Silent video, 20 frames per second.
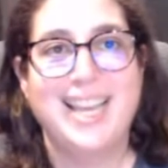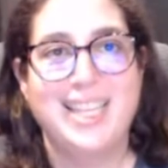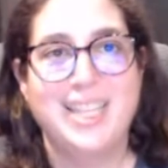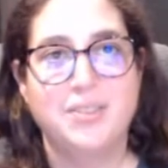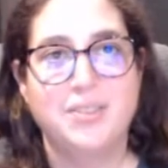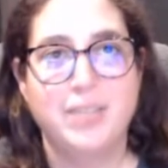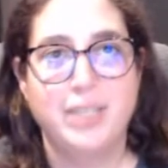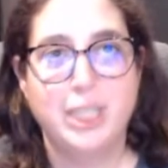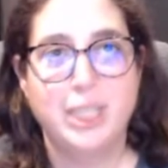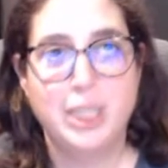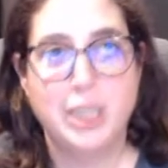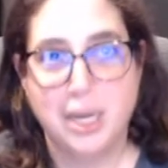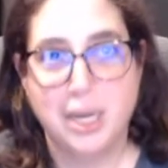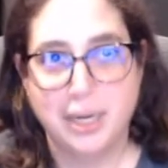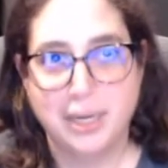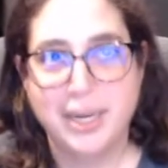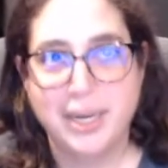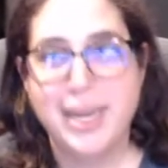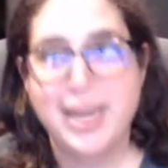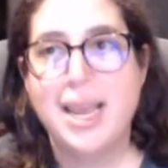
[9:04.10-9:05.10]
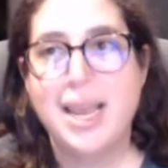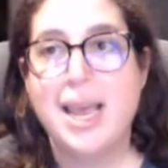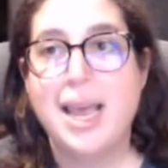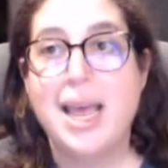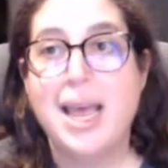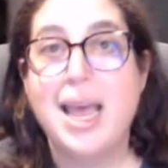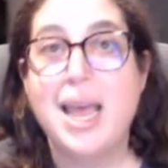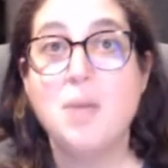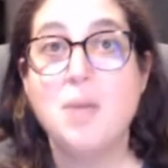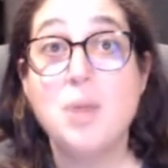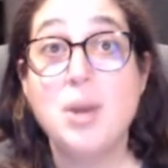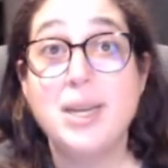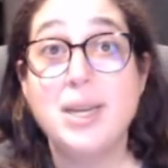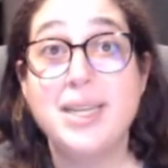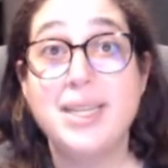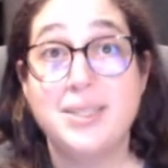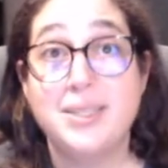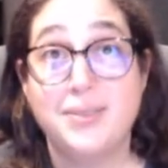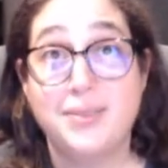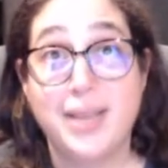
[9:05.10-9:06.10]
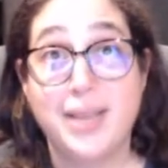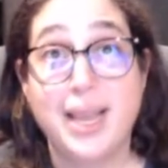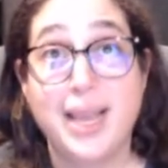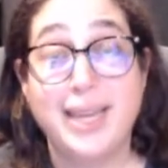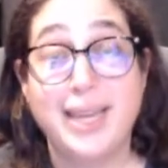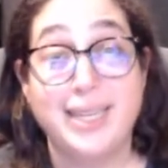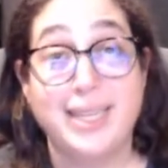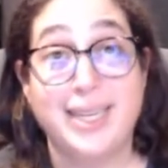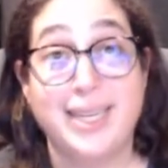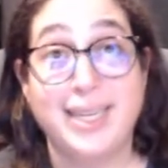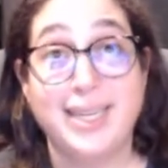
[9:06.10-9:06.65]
for the talk, I wanted to find